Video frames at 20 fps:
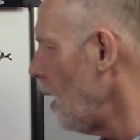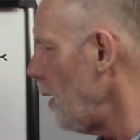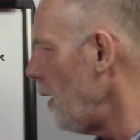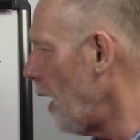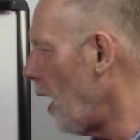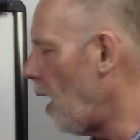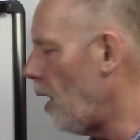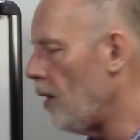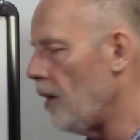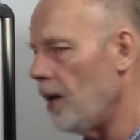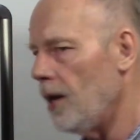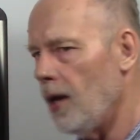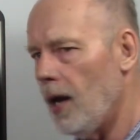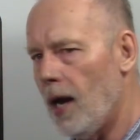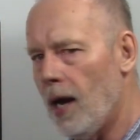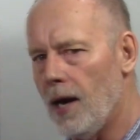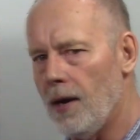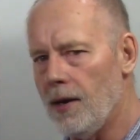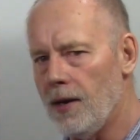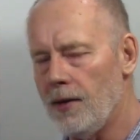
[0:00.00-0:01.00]
Now,
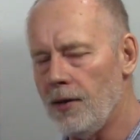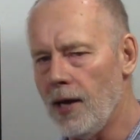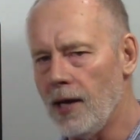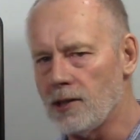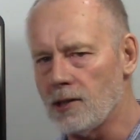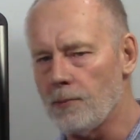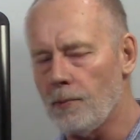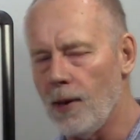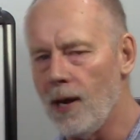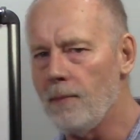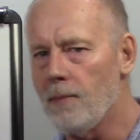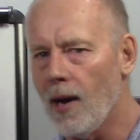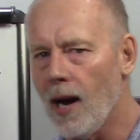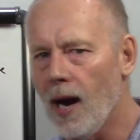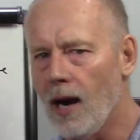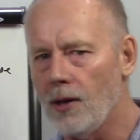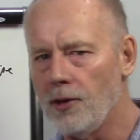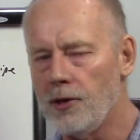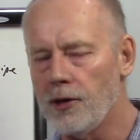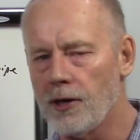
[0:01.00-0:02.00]
and in that spray
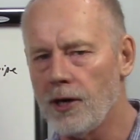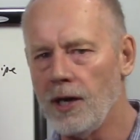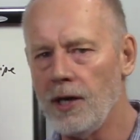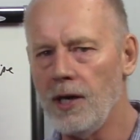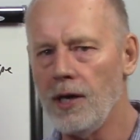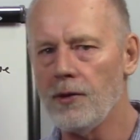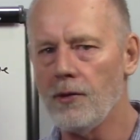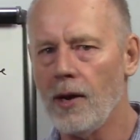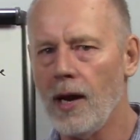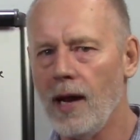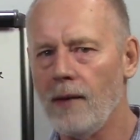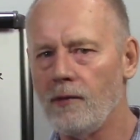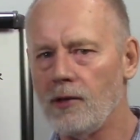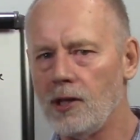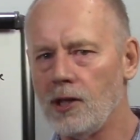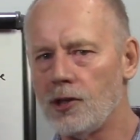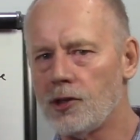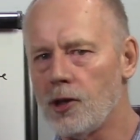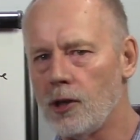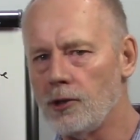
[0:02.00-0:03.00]
bottle, you're going to either have a
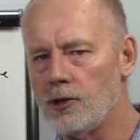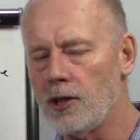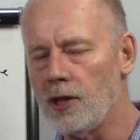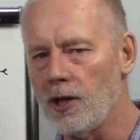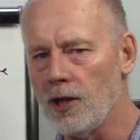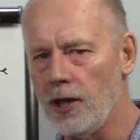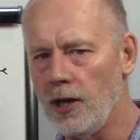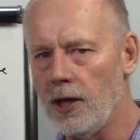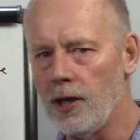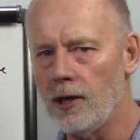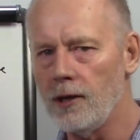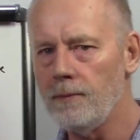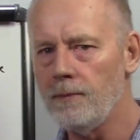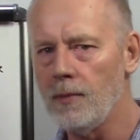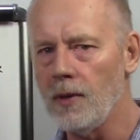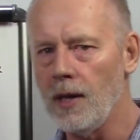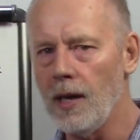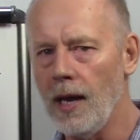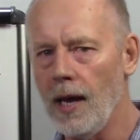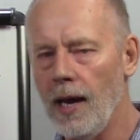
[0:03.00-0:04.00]
detergent cleaner
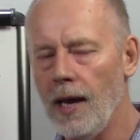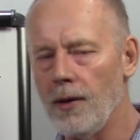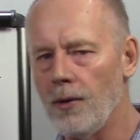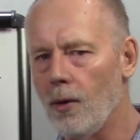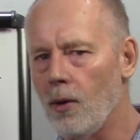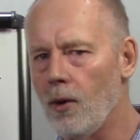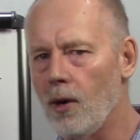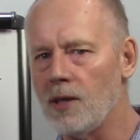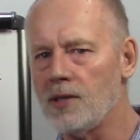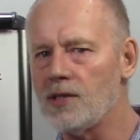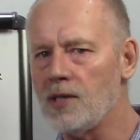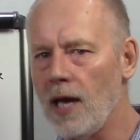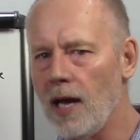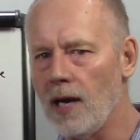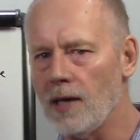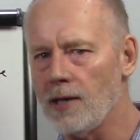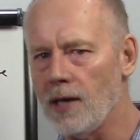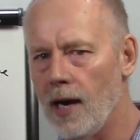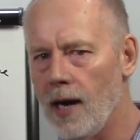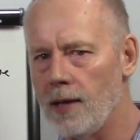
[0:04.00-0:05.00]
and or a
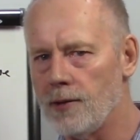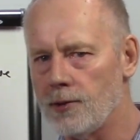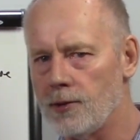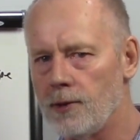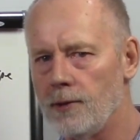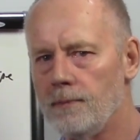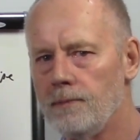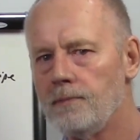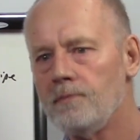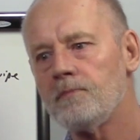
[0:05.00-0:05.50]
sanitizer.